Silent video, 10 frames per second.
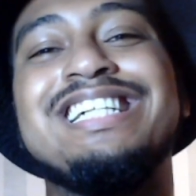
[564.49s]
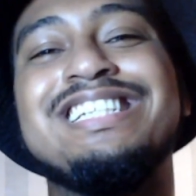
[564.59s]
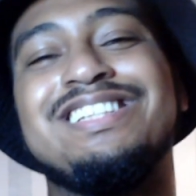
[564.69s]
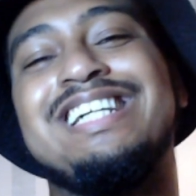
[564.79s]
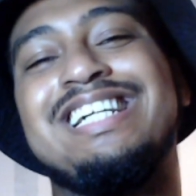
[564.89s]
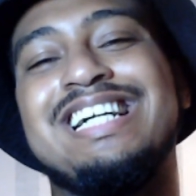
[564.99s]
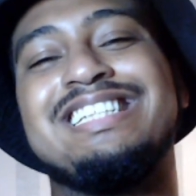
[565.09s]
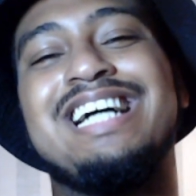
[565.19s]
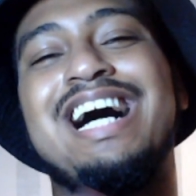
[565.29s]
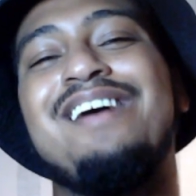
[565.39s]
So yeah, guys,
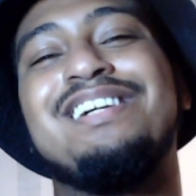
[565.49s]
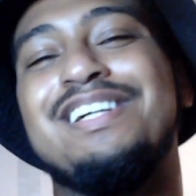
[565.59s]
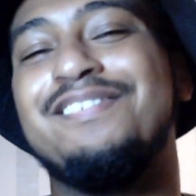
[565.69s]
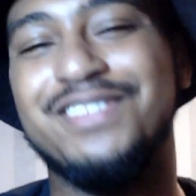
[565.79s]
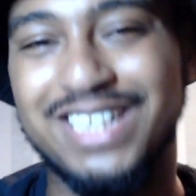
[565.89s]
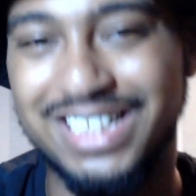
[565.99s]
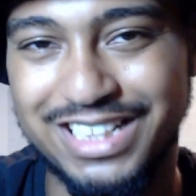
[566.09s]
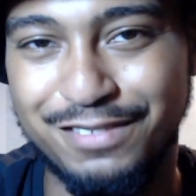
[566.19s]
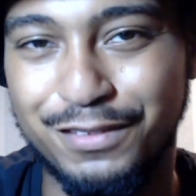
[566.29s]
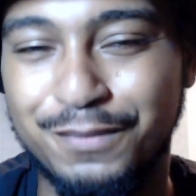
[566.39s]
I'm gonna love you and
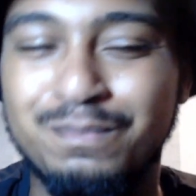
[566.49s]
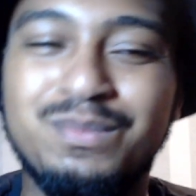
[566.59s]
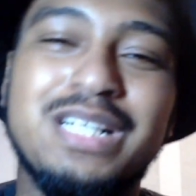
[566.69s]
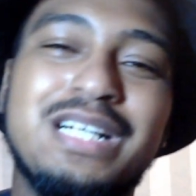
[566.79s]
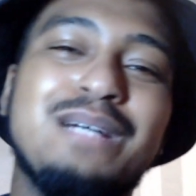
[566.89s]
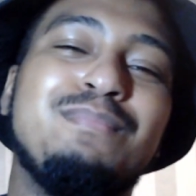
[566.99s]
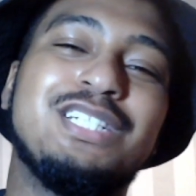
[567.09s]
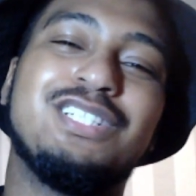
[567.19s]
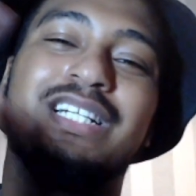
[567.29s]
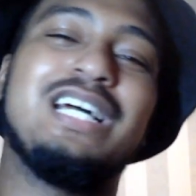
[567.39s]
leave you. Make
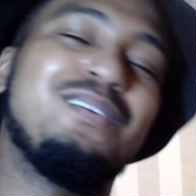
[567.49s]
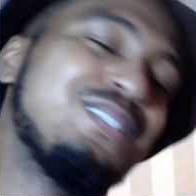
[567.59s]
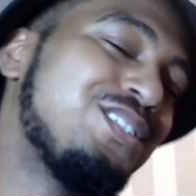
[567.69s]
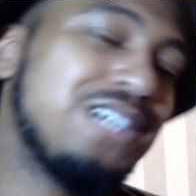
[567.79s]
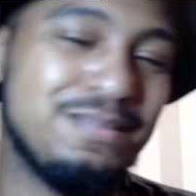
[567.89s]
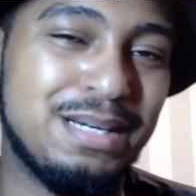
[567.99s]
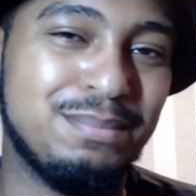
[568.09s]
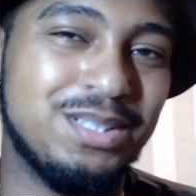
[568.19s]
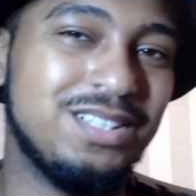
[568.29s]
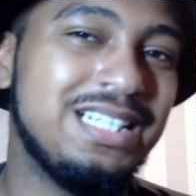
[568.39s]
sure to like, comment, subscribe down
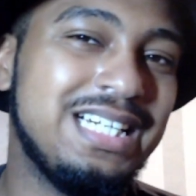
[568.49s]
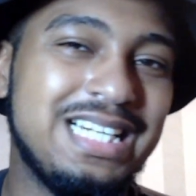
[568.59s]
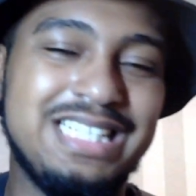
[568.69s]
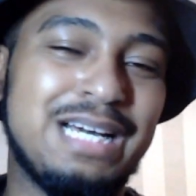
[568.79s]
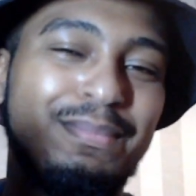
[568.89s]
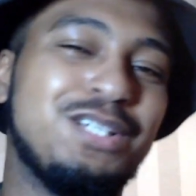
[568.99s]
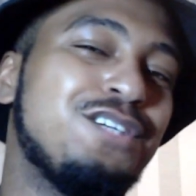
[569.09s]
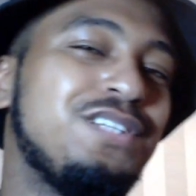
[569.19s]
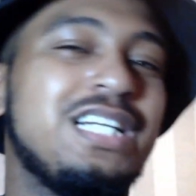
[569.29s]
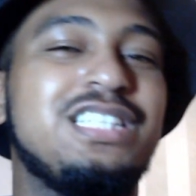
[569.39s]
below. Hit that bell
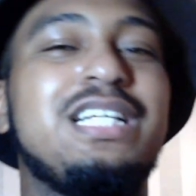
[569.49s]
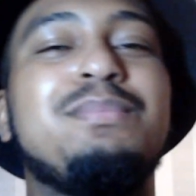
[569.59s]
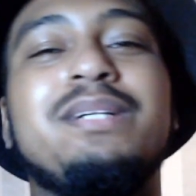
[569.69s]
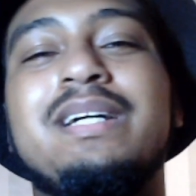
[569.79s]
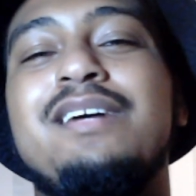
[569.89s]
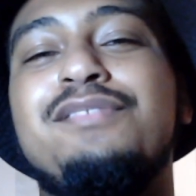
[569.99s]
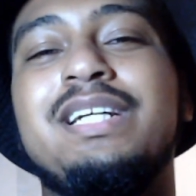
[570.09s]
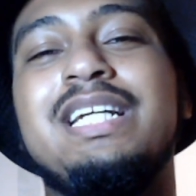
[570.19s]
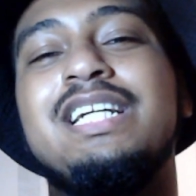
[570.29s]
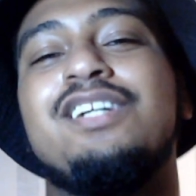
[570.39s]
notification, keep to everything
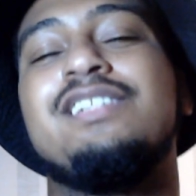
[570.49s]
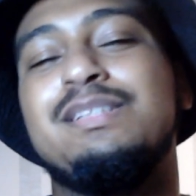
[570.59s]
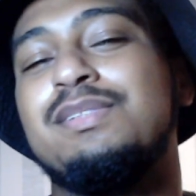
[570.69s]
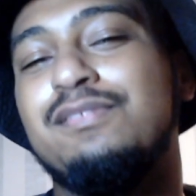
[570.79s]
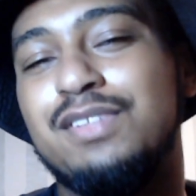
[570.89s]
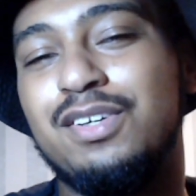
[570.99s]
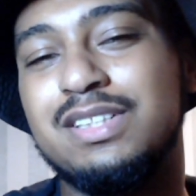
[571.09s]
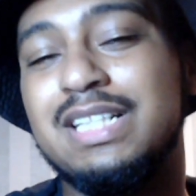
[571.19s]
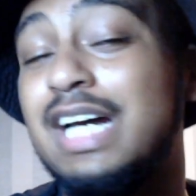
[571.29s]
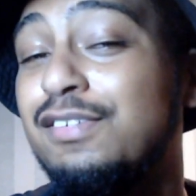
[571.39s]
here on Simpson
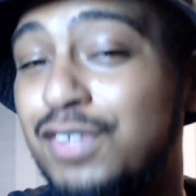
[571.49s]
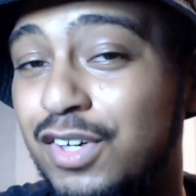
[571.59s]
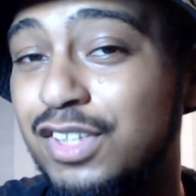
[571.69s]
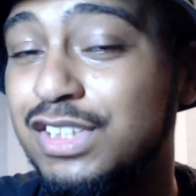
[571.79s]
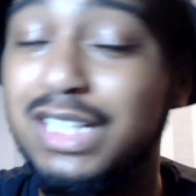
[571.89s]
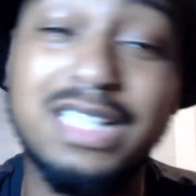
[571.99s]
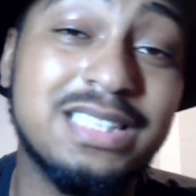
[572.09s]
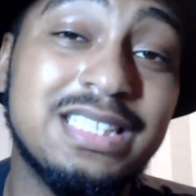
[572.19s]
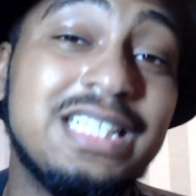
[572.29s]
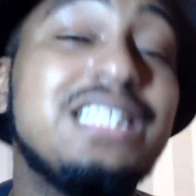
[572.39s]
Vlogs. And of course, check the
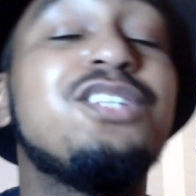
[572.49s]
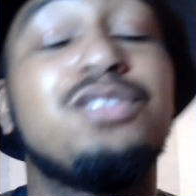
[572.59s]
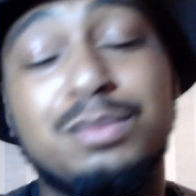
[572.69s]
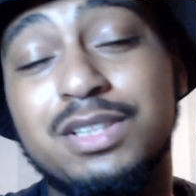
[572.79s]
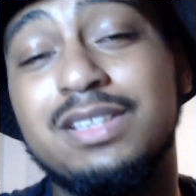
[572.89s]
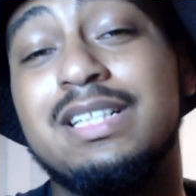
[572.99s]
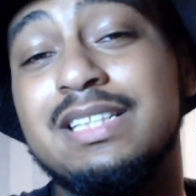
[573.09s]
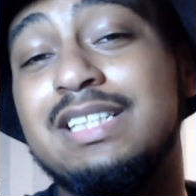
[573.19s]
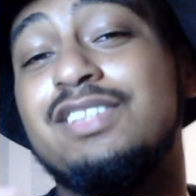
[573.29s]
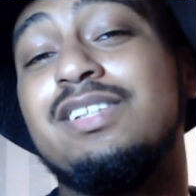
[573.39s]
links in the description. There's
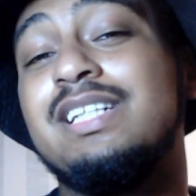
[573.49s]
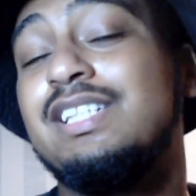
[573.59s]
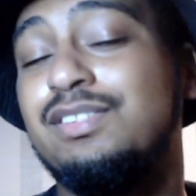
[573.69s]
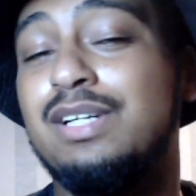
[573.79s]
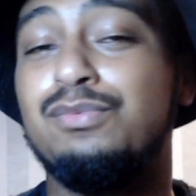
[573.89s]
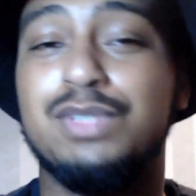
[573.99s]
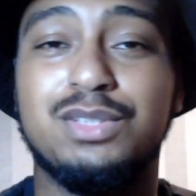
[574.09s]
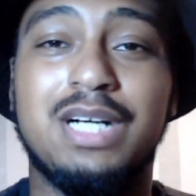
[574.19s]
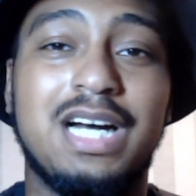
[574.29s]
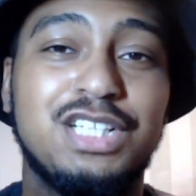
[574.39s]
TikTok, Instagram,
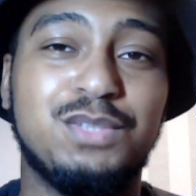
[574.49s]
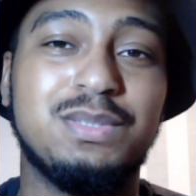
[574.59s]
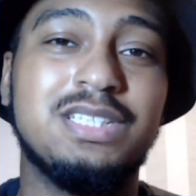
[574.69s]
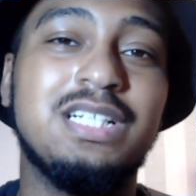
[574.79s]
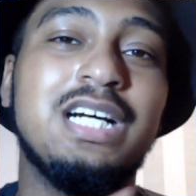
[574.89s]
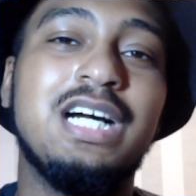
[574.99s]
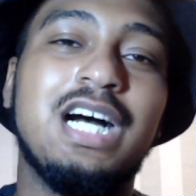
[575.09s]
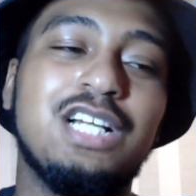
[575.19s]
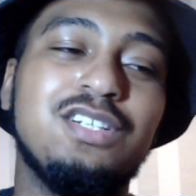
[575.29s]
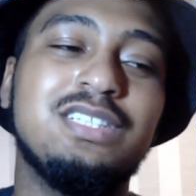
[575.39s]
Resort, and Twitter,
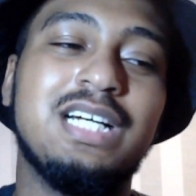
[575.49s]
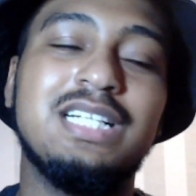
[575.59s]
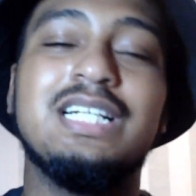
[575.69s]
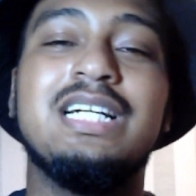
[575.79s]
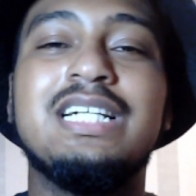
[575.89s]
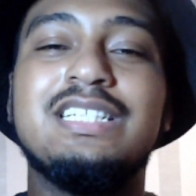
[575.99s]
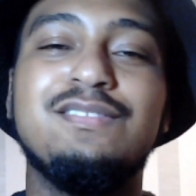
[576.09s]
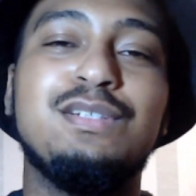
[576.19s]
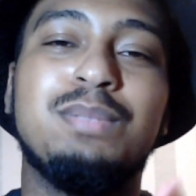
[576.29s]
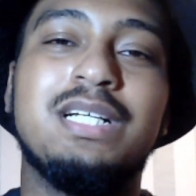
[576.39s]
alongside
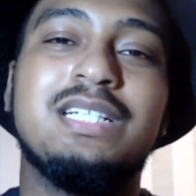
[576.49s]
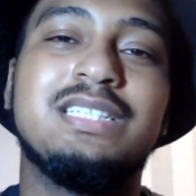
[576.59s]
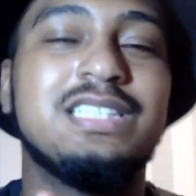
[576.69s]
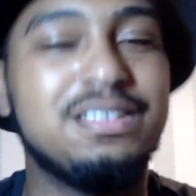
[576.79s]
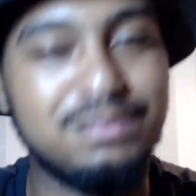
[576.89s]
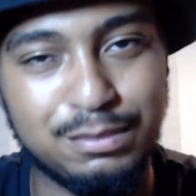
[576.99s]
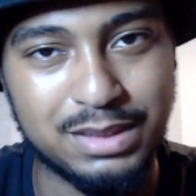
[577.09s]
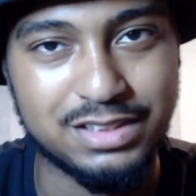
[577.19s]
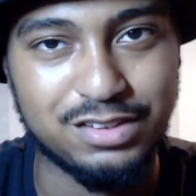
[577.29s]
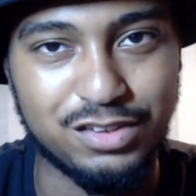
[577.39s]
Simpson Players,
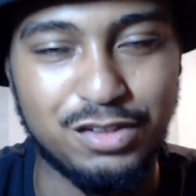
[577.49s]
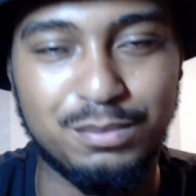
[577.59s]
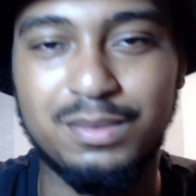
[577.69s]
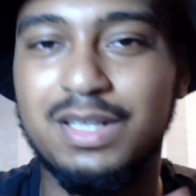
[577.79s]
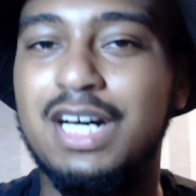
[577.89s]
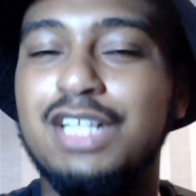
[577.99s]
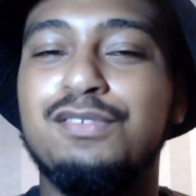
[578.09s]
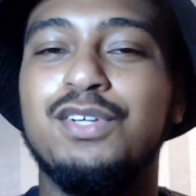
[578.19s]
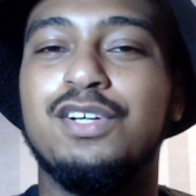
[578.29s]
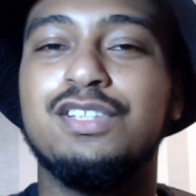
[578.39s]
simpsonplayers.com, and of
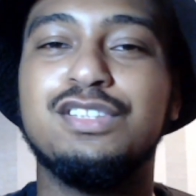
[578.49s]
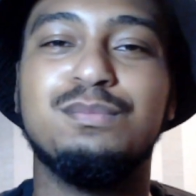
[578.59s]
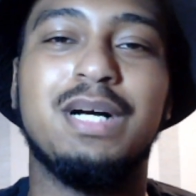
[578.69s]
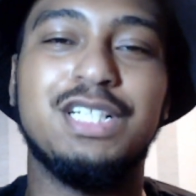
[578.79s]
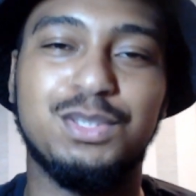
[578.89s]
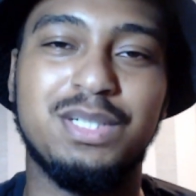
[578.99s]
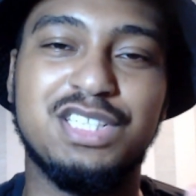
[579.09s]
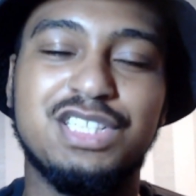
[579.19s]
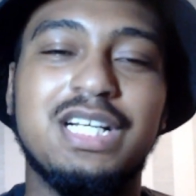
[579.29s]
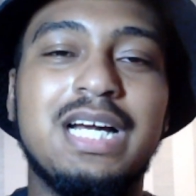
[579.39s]
course, my
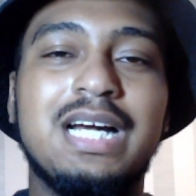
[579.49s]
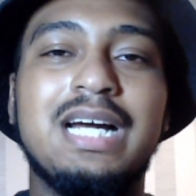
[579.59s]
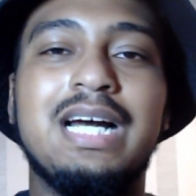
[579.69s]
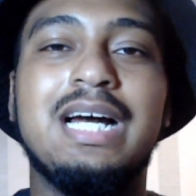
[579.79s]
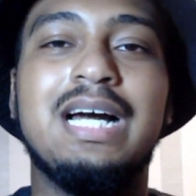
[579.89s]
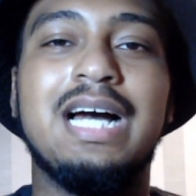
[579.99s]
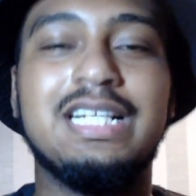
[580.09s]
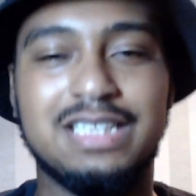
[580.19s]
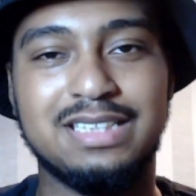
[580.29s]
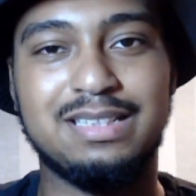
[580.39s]
Twitch.
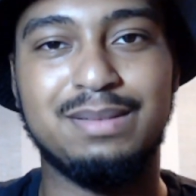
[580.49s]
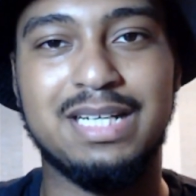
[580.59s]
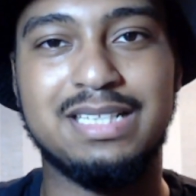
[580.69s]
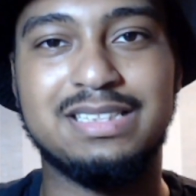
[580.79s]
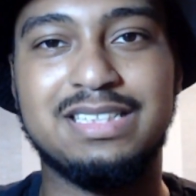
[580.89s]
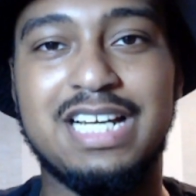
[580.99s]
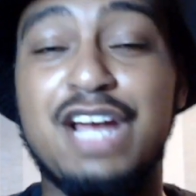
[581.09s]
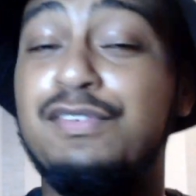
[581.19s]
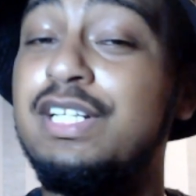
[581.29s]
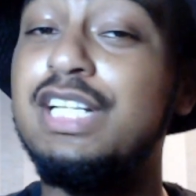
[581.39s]
Until next time, guys,
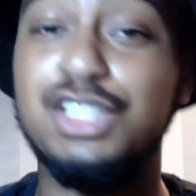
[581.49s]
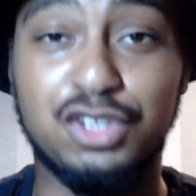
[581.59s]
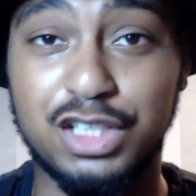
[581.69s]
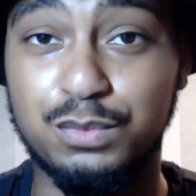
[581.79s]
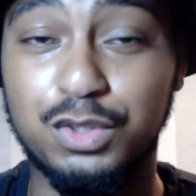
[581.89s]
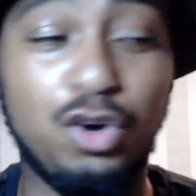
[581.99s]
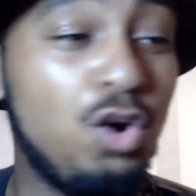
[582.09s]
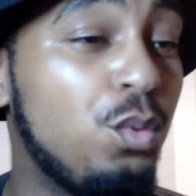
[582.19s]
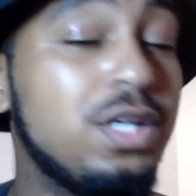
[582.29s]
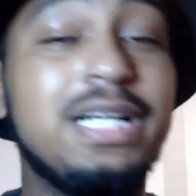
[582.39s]
if you didn't enjoy this one or
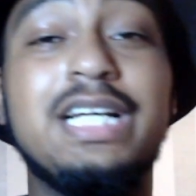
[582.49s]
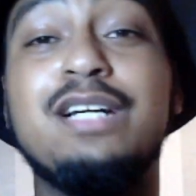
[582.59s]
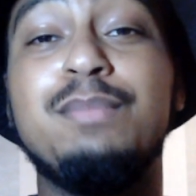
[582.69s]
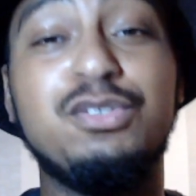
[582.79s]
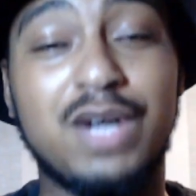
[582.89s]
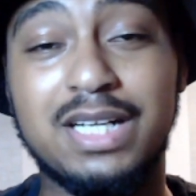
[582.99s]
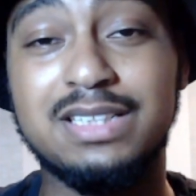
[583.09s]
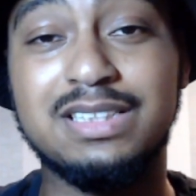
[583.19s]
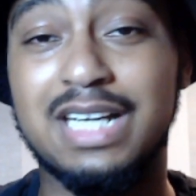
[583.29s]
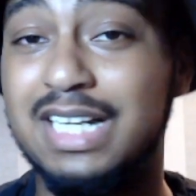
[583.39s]
want to hear me
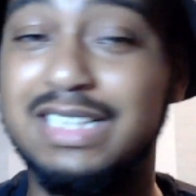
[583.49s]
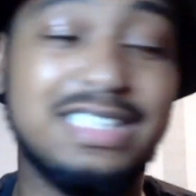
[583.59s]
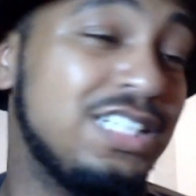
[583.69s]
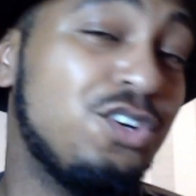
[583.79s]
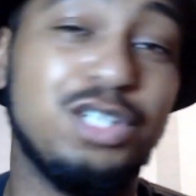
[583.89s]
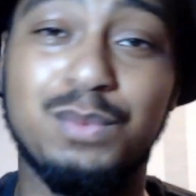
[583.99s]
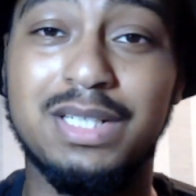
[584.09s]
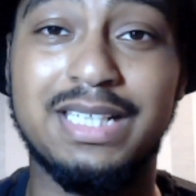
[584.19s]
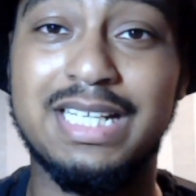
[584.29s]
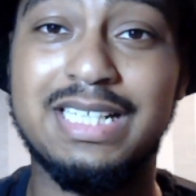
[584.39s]
rant and see the Honeywell
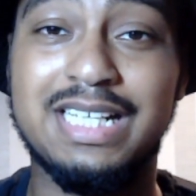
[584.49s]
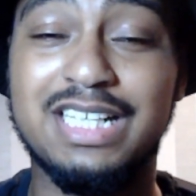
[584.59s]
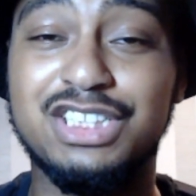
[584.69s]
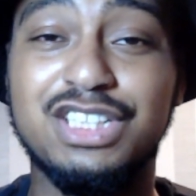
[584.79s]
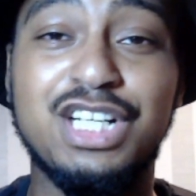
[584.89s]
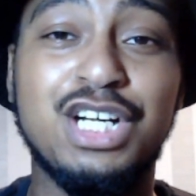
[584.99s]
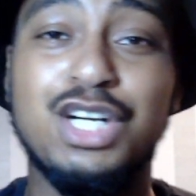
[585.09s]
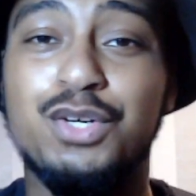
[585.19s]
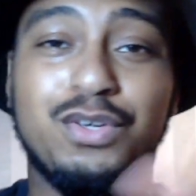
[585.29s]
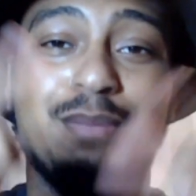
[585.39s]
again in action,
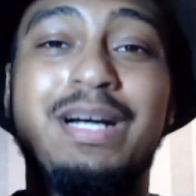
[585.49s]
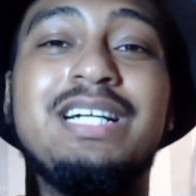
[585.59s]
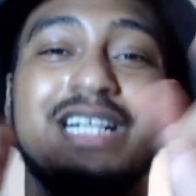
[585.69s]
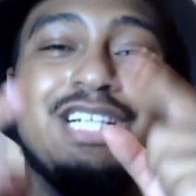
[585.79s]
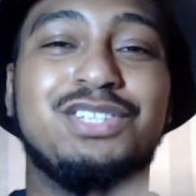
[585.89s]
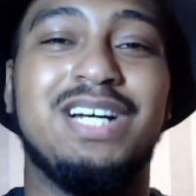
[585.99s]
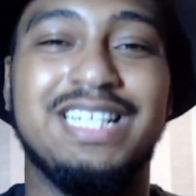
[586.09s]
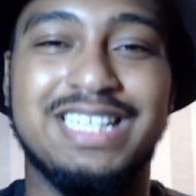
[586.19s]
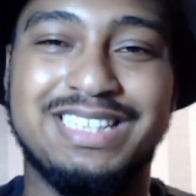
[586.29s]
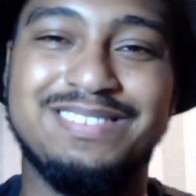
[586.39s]
run it back and try
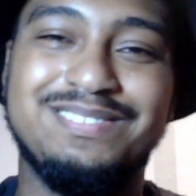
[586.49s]
again.